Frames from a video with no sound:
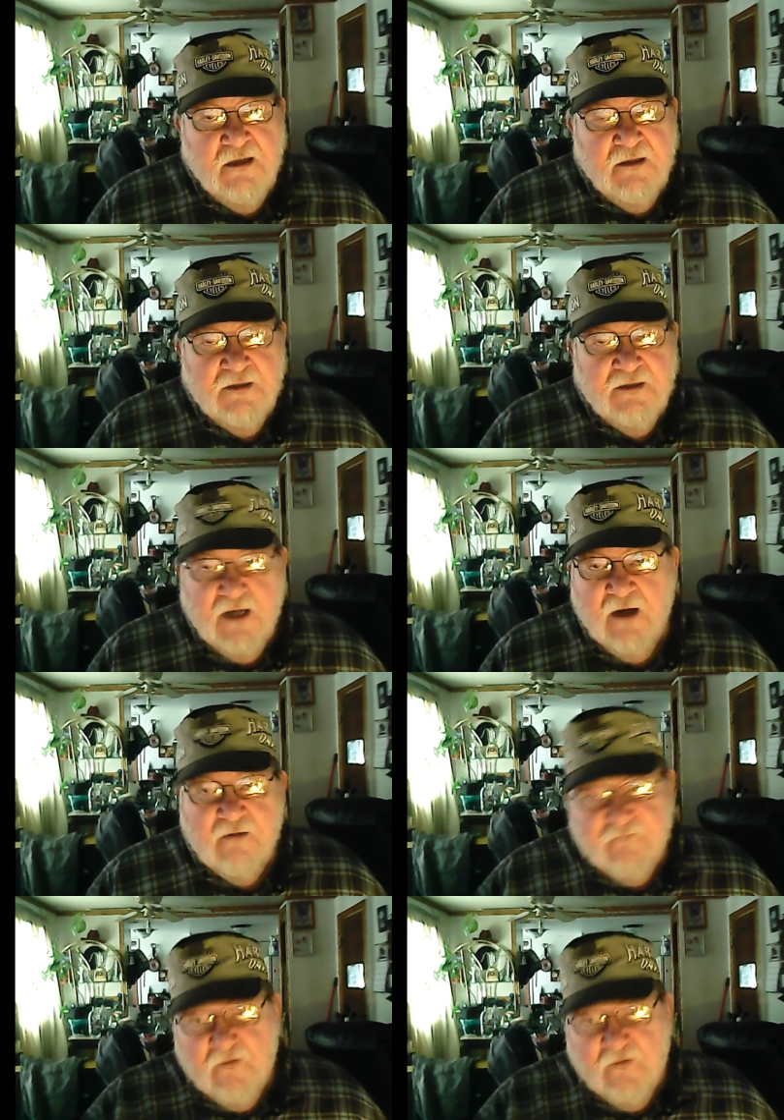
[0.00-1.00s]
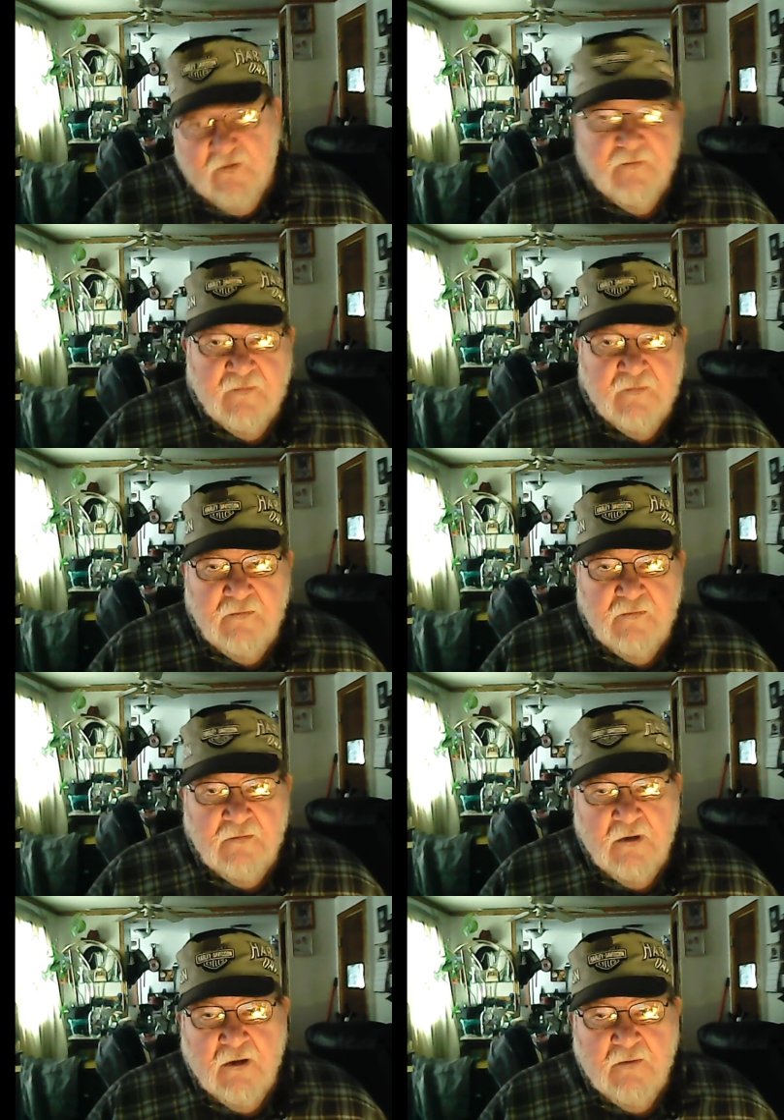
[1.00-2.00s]
Doug from
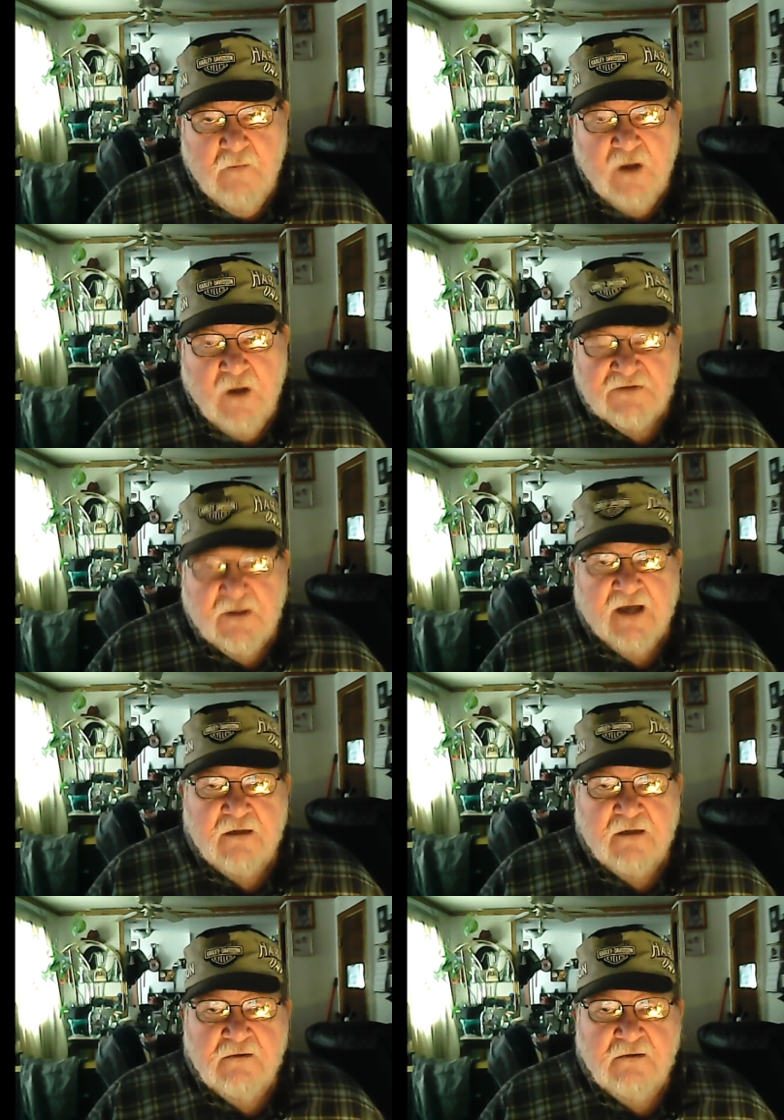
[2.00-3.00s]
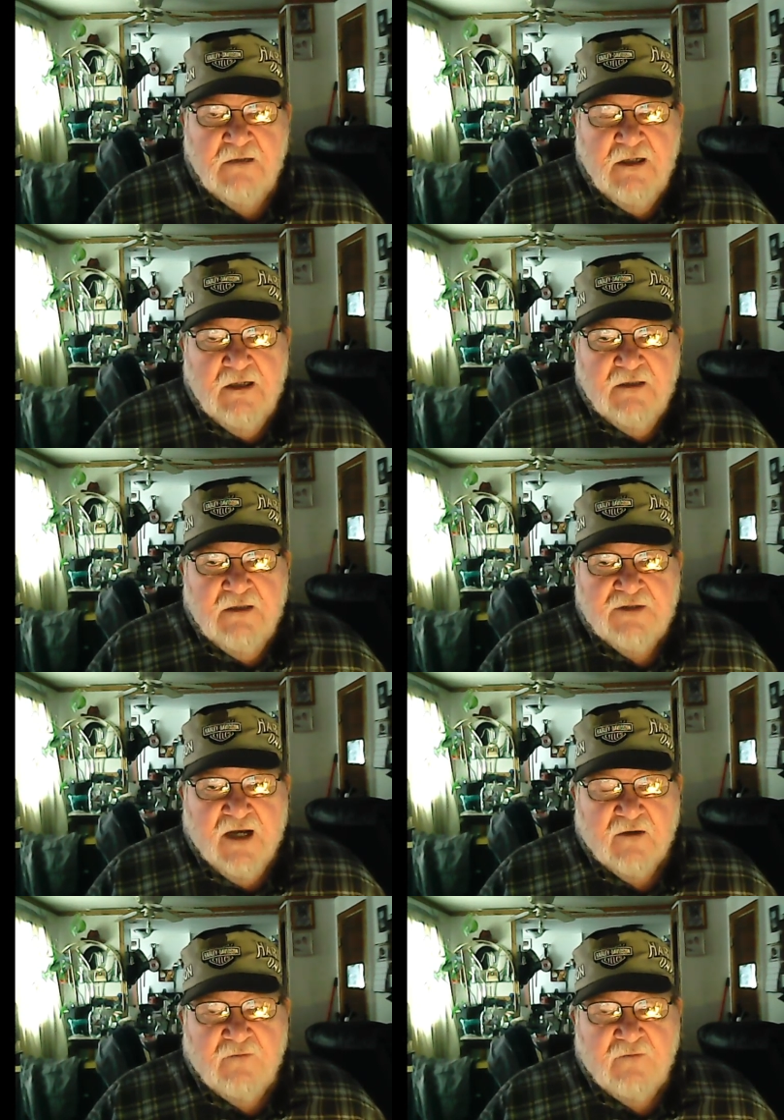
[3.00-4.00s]
uh, Mosslack channel,